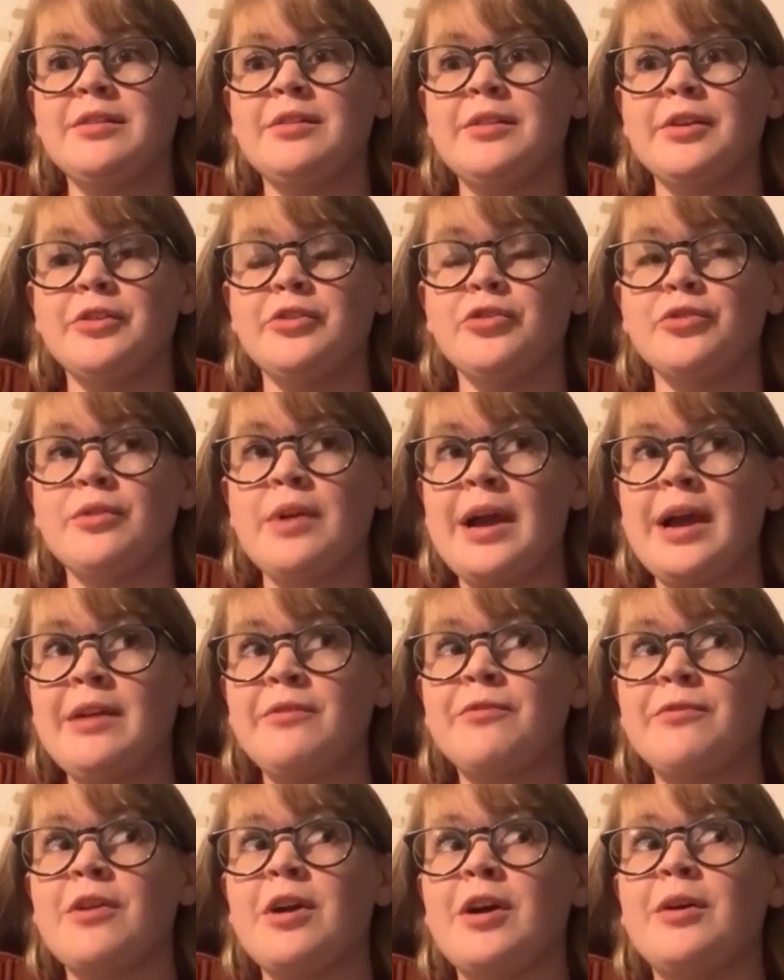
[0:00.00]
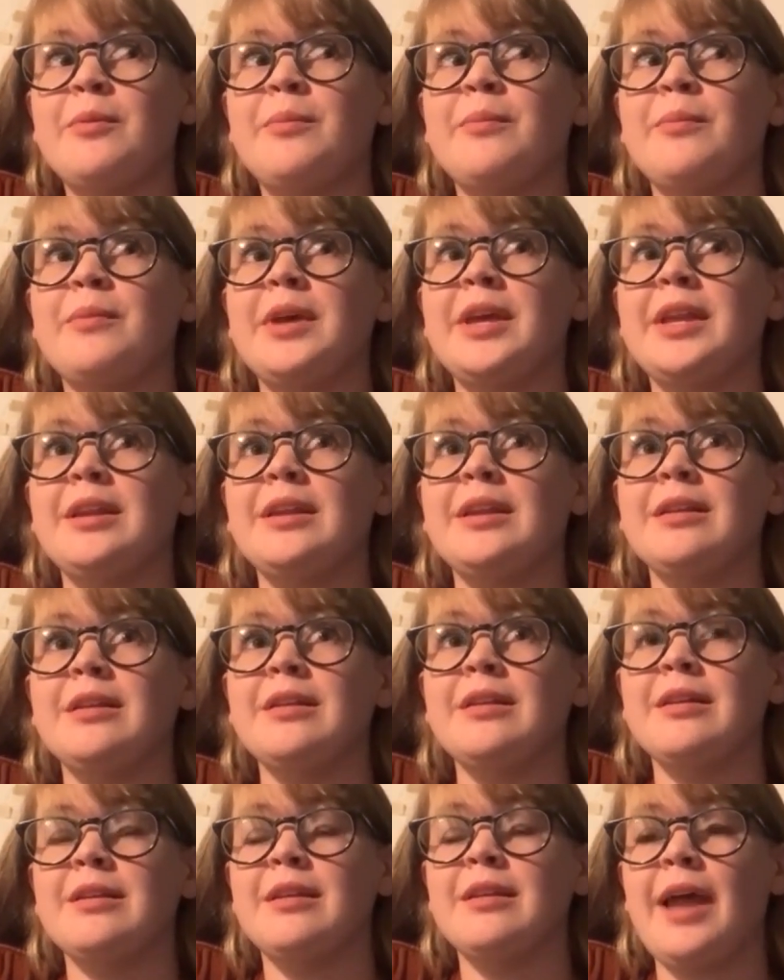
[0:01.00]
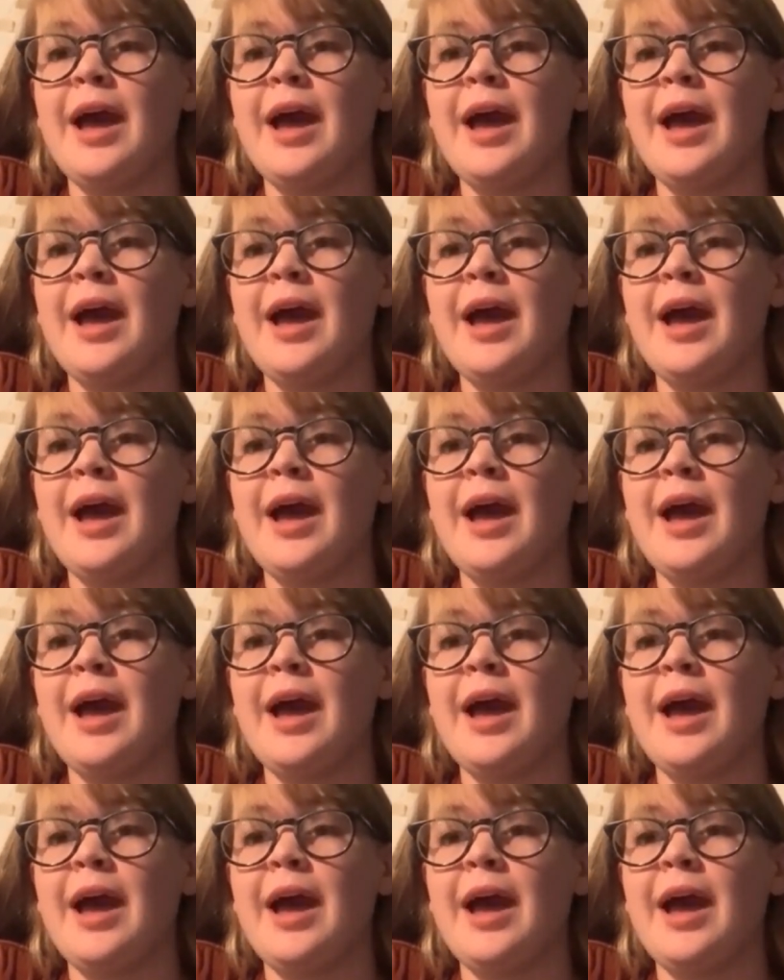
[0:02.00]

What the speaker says: they're derived from and